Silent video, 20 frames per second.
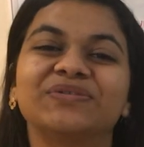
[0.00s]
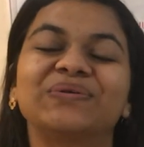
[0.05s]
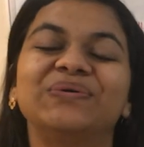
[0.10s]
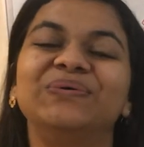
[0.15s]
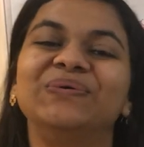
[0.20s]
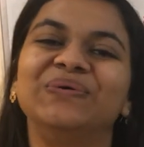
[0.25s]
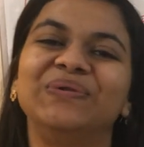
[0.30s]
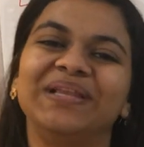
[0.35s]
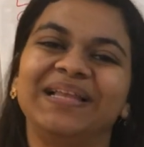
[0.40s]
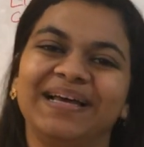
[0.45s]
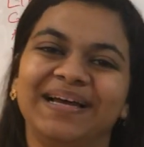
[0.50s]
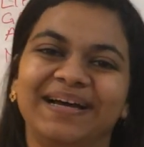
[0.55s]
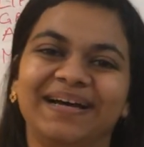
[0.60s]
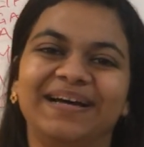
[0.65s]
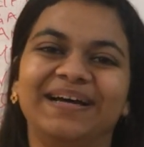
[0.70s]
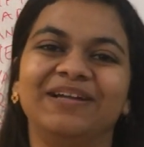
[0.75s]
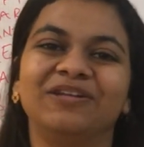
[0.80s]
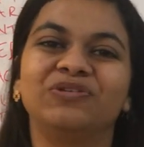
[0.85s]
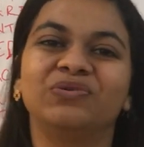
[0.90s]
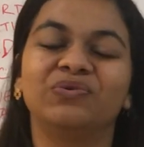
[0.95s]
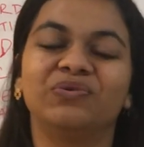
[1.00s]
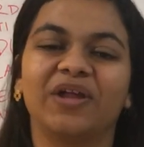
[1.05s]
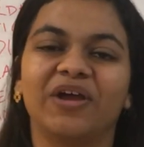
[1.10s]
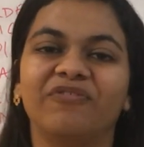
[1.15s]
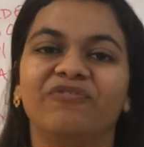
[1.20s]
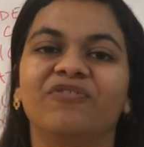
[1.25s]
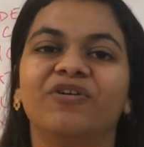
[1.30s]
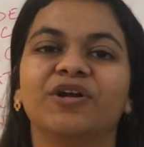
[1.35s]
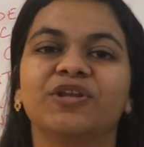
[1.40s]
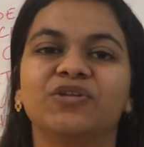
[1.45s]
school to
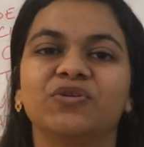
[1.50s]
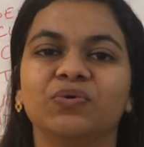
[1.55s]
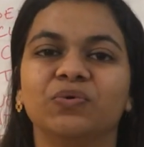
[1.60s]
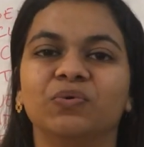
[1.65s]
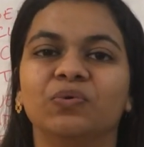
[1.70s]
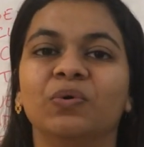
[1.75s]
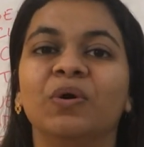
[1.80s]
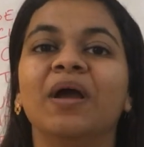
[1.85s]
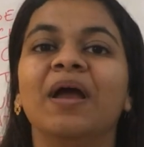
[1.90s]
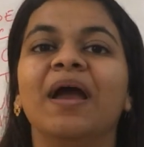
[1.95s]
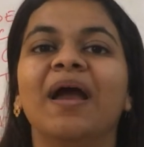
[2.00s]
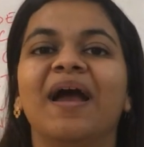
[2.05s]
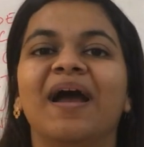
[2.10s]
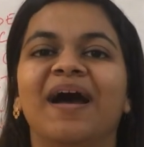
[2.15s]
refer to